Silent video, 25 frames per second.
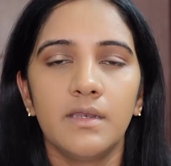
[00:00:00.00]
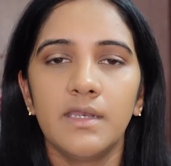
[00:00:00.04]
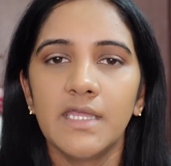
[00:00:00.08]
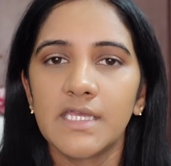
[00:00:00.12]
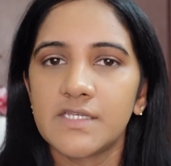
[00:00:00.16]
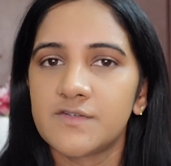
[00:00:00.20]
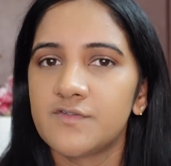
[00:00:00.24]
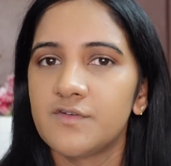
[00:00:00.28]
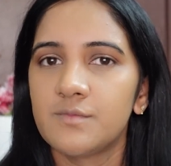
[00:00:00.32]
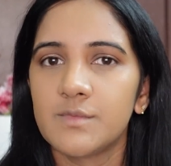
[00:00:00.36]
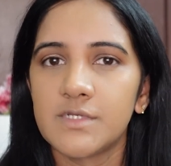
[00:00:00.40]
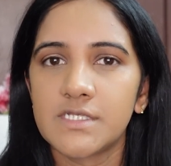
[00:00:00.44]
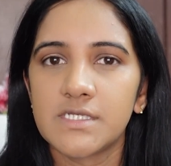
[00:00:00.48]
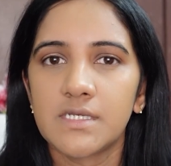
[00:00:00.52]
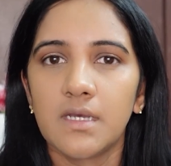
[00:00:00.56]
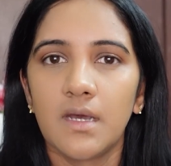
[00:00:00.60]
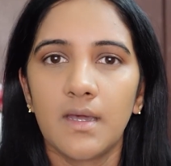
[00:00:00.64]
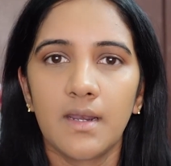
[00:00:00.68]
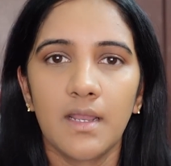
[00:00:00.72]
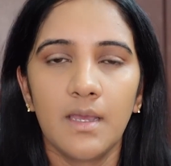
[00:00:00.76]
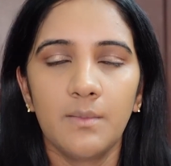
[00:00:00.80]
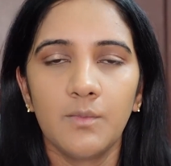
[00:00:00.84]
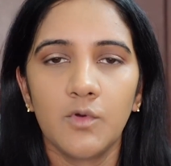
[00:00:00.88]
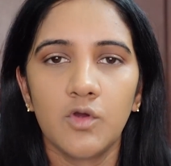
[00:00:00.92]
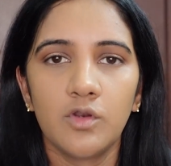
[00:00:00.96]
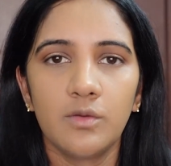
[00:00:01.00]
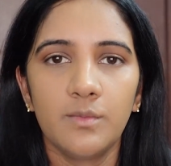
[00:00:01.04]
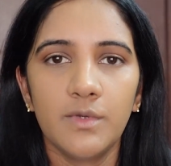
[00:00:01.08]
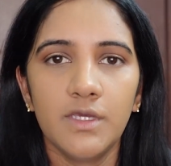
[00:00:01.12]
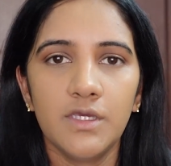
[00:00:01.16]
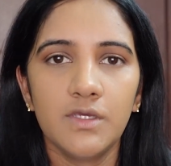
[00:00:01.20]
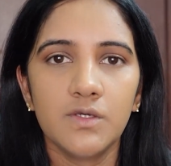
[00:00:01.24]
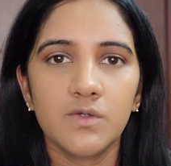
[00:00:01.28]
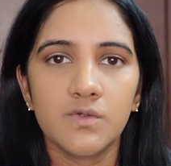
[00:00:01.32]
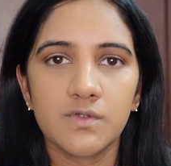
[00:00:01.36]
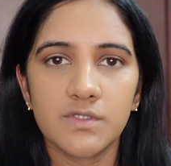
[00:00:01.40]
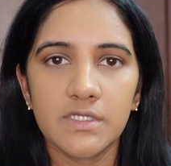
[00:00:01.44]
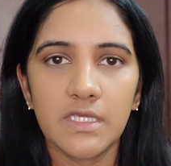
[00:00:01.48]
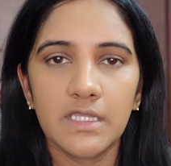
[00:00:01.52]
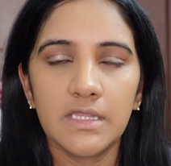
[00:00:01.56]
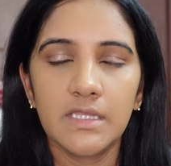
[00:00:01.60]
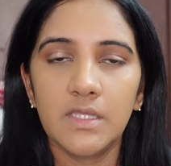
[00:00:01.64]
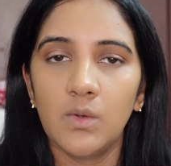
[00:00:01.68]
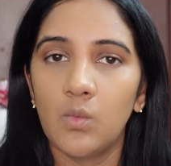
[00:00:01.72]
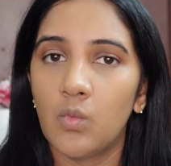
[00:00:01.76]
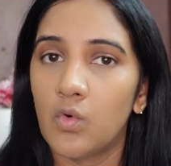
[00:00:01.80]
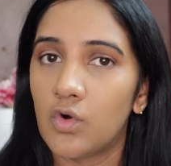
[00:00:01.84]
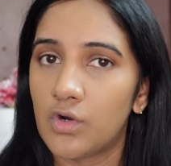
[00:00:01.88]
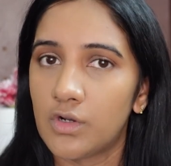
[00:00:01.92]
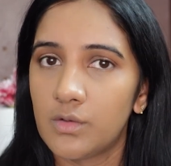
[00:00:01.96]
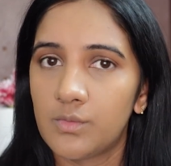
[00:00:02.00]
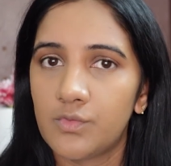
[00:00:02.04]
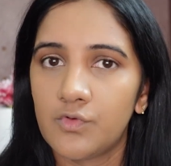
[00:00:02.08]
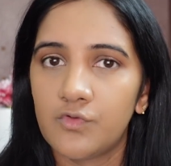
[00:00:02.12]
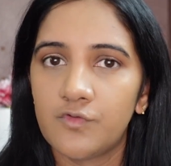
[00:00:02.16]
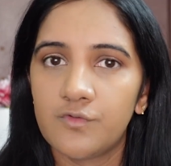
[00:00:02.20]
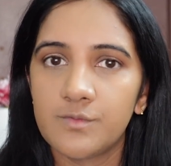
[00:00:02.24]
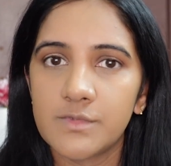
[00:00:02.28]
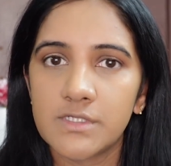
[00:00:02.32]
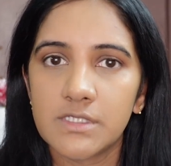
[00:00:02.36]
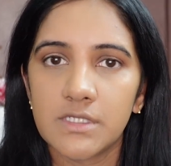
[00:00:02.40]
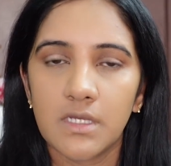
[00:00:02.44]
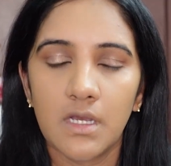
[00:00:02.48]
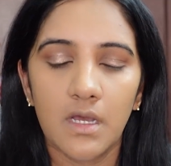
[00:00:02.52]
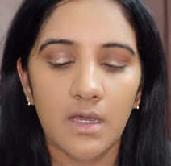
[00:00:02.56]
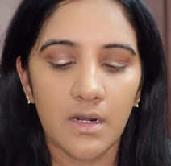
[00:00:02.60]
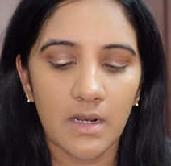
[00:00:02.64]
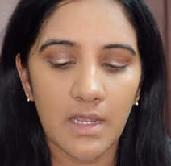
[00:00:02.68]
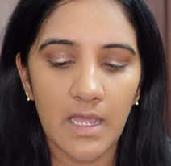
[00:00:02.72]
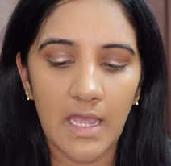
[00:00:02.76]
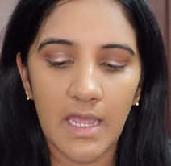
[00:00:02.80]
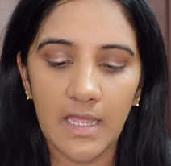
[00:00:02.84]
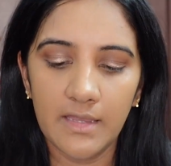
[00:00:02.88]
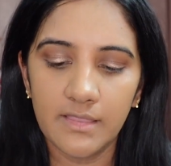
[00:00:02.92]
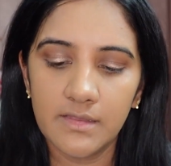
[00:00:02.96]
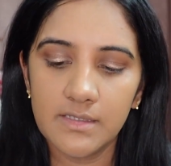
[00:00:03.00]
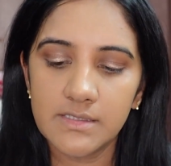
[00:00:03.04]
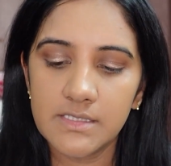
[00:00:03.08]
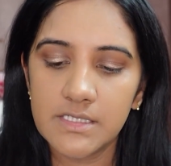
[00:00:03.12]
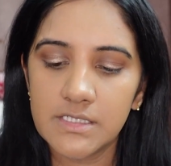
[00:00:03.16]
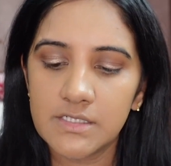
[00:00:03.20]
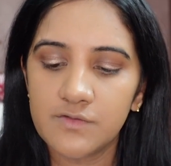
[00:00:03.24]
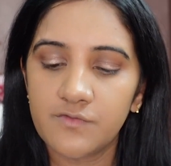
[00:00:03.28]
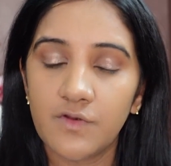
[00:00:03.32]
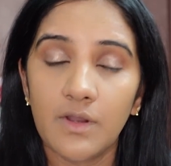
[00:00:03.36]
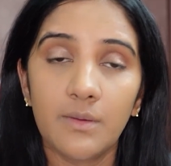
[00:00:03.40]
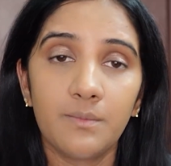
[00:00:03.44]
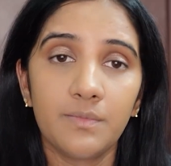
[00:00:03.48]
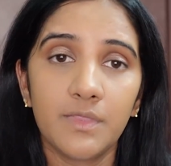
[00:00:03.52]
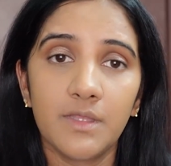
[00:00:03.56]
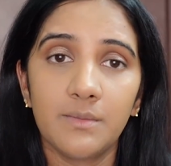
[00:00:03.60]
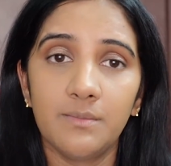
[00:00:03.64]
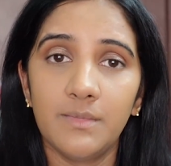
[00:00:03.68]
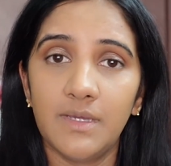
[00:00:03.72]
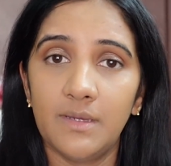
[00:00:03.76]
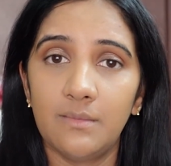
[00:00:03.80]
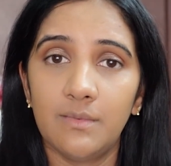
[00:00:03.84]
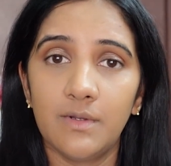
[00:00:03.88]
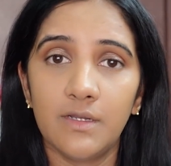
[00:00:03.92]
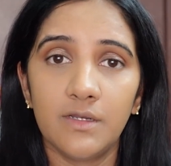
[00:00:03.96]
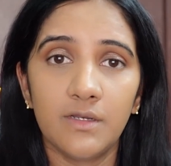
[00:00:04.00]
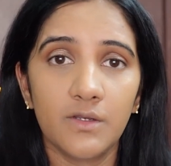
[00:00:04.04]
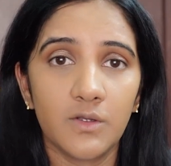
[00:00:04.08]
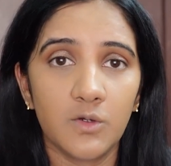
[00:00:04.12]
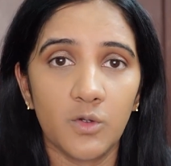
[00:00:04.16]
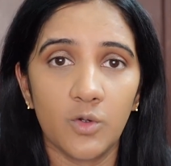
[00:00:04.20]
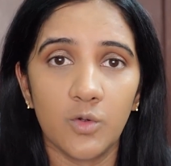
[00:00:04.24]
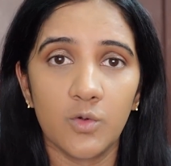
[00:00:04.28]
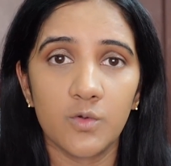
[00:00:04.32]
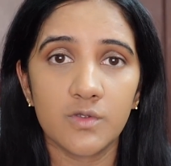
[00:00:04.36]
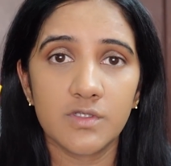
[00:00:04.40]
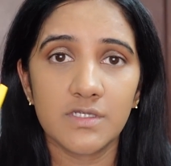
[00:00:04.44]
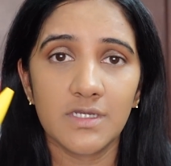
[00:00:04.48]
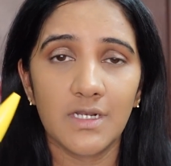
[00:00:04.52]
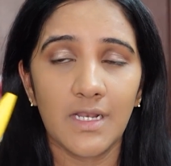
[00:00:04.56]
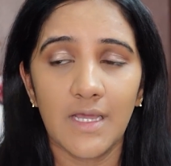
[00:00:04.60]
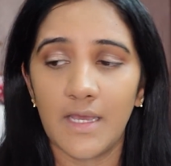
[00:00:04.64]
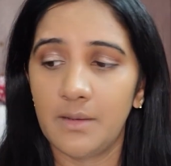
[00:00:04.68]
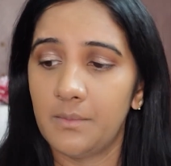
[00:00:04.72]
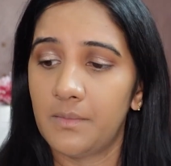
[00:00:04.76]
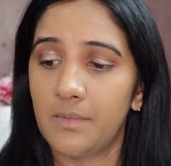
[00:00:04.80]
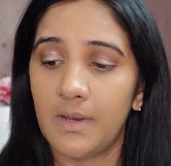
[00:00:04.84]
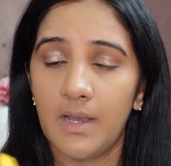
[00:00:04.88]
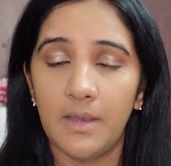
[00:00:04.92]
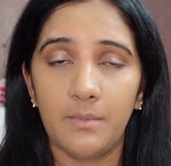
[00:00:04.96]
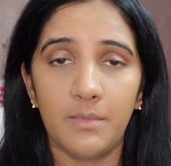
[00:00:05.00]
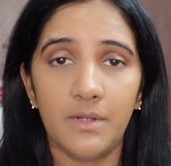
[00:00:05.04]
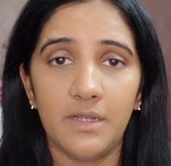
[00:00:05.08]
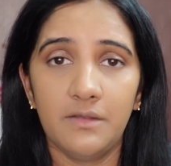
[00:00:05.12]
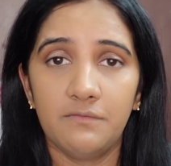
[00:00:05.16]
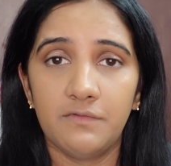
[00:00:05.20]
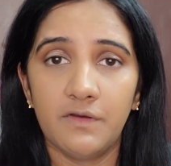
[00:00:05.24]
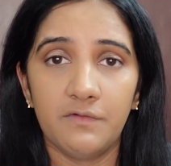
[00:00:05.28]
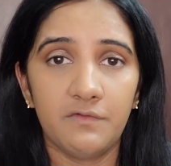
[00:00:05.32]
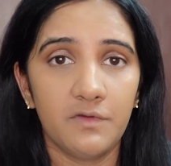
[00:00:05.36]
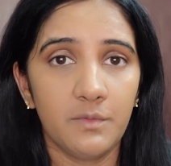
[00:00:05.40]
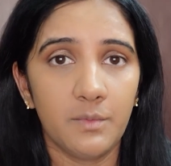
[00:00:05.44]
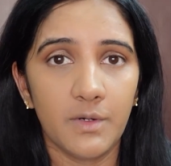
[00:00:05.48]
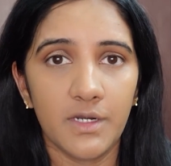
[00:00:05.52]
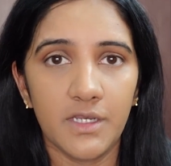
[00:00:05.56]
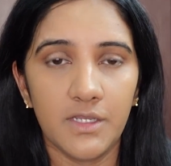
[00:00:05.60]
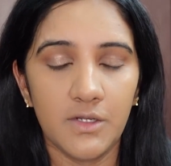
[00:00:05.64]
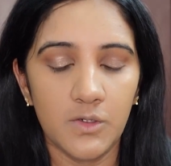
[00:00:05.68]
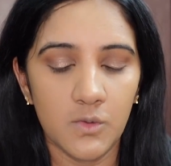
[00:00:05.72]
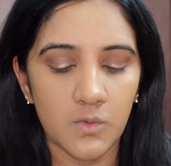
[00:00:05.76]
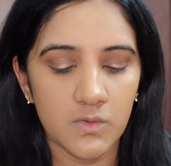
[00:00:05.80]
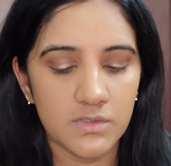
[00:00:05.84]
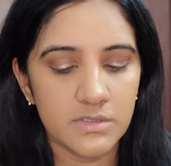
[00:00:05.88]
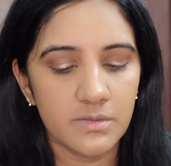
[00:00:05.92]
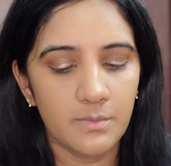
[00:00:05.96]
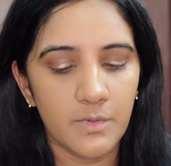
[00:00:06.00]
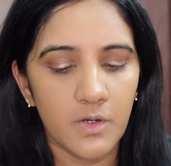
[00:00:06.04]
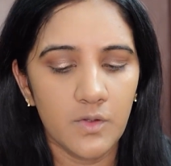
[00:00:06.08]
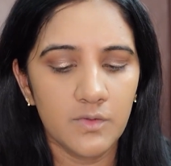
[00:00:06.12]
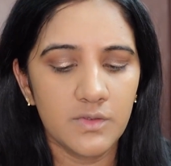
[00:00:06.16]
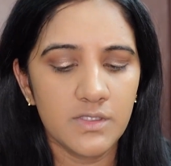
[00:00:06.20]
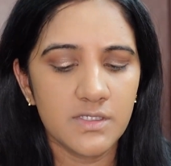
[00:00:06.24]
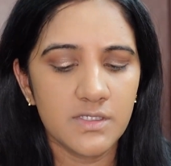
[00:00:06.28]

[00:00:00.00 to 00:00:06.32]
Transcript: Next for mascara, I'm going to be using the waterproof mascara, and this is from the Maybelline Colossal. I believe everybody knows about